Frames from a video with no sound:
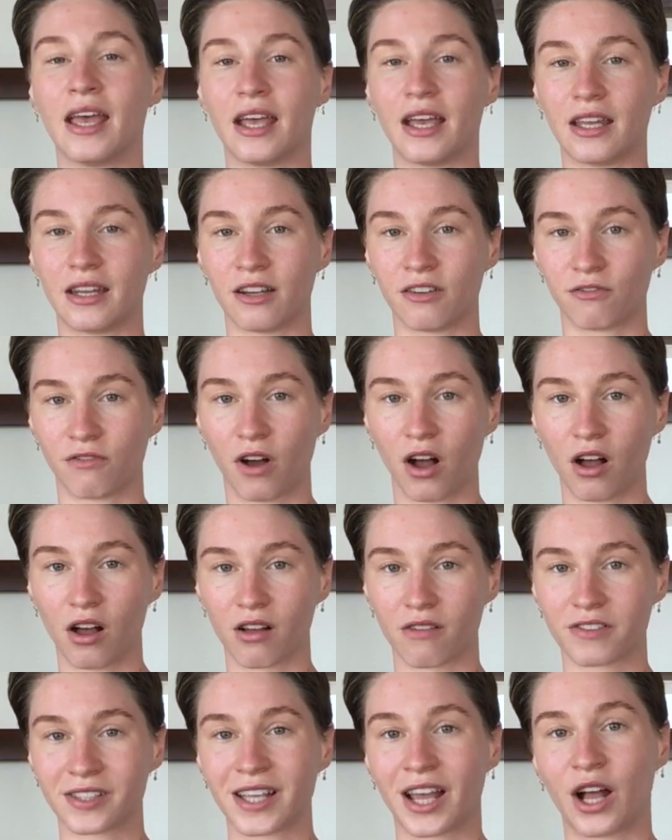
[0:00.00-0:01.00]
it
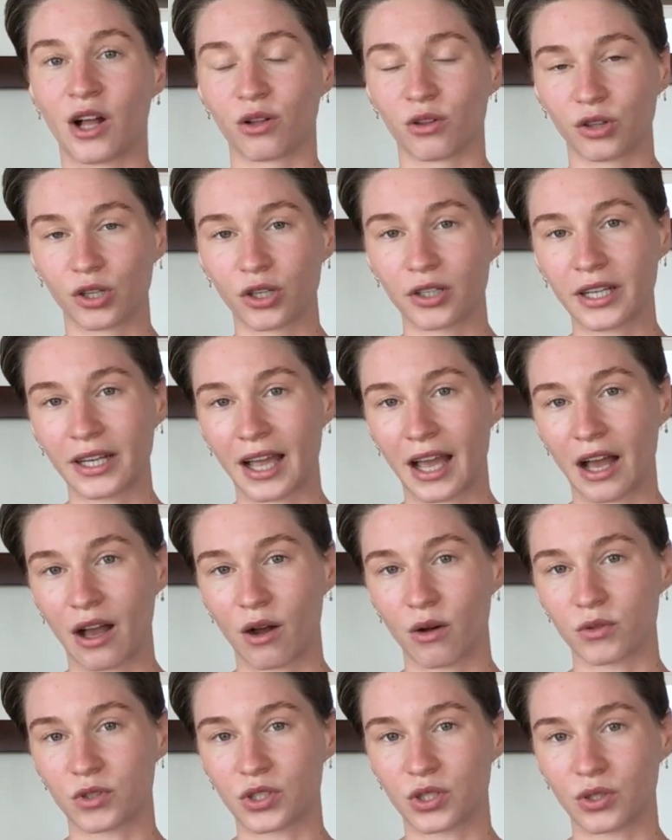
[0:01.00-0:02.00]
involves learning
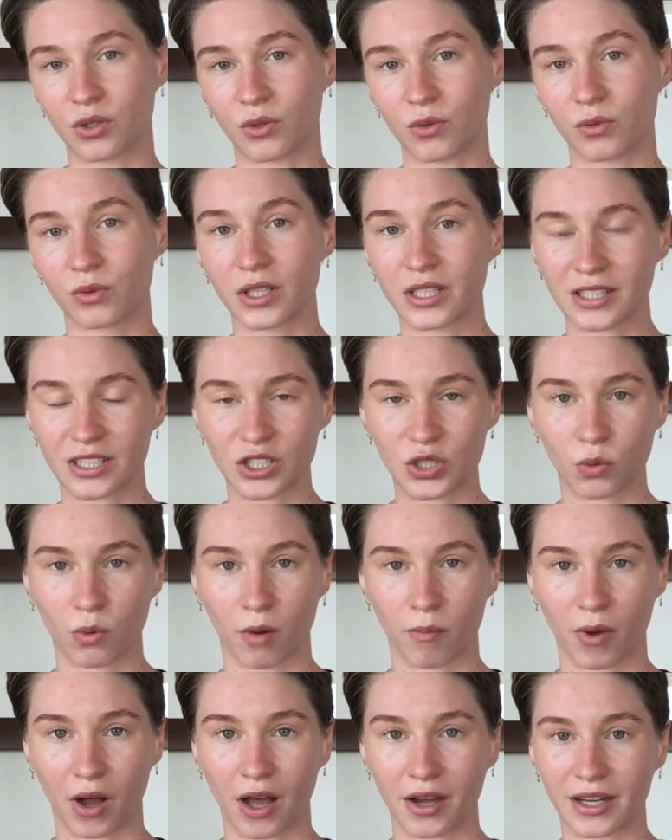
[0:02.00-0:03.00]
how to listen to
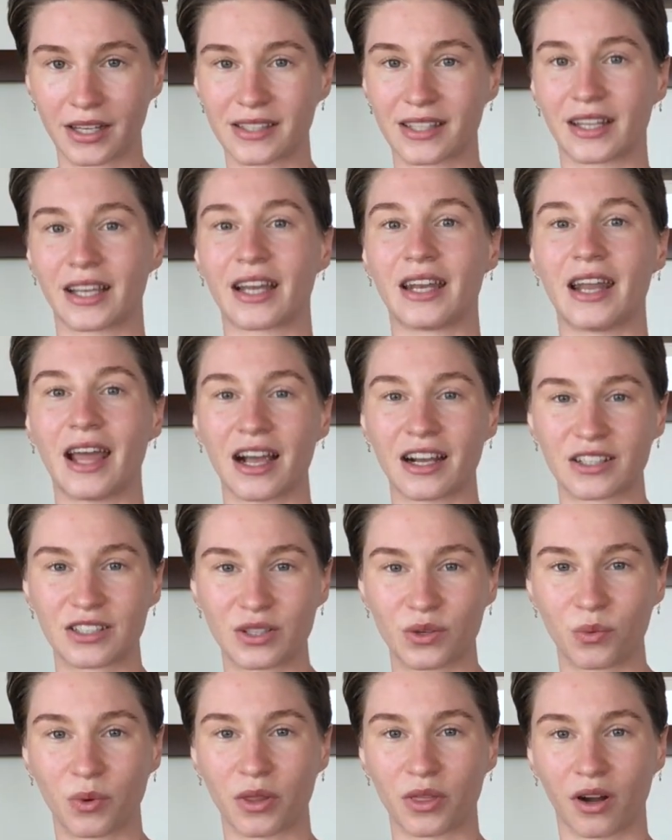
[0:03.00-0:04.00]
our bodies and
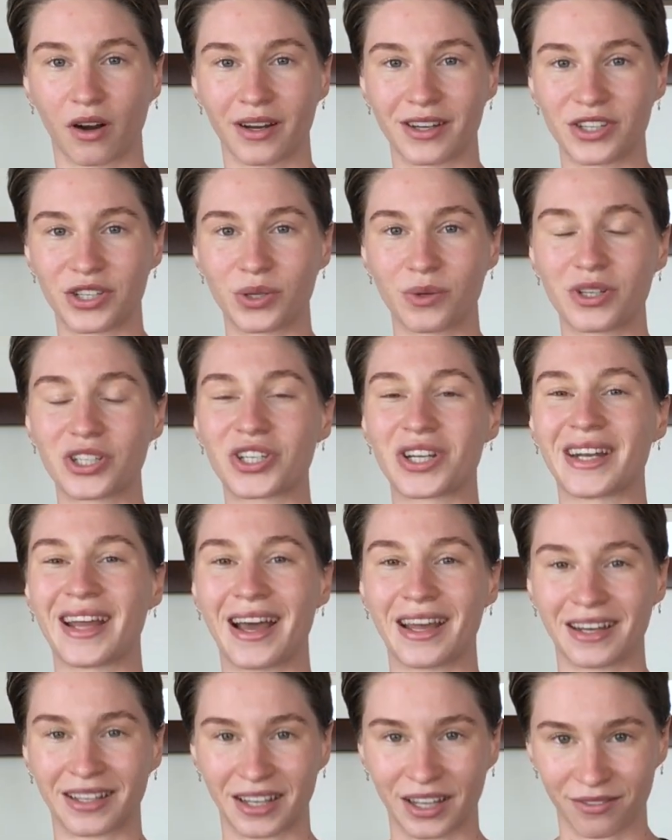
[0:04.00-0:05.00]
connect with our intuition
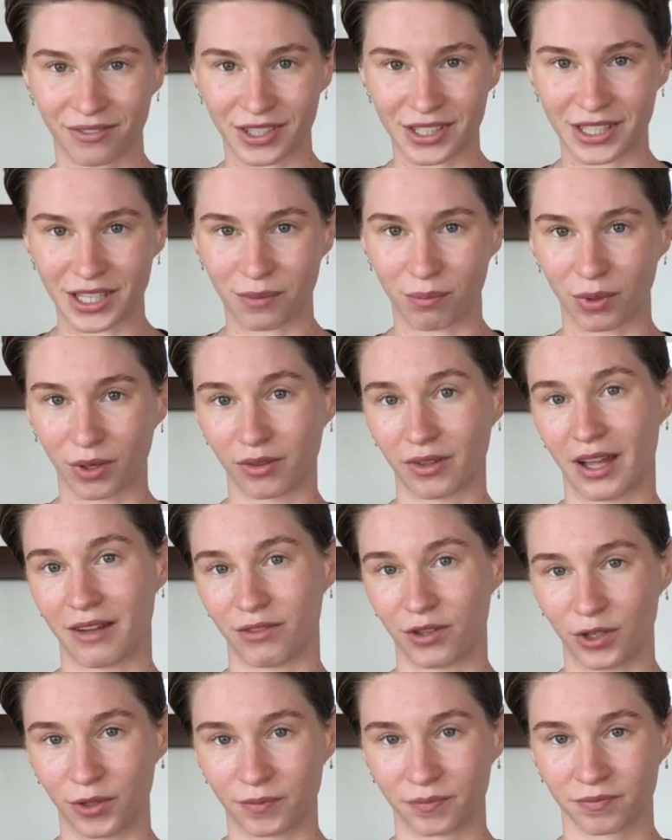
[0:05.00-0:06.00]
at an even deeper
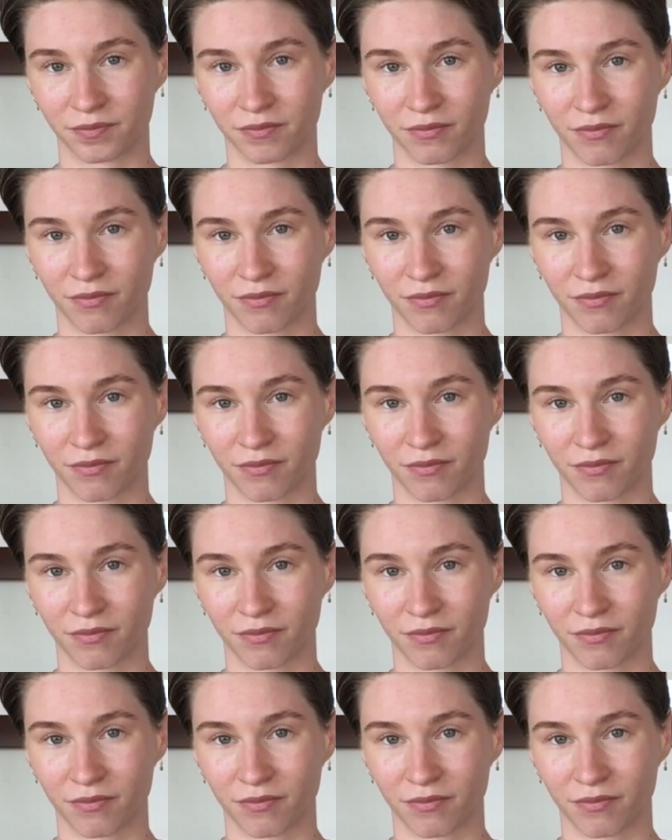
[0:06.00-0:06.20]
level.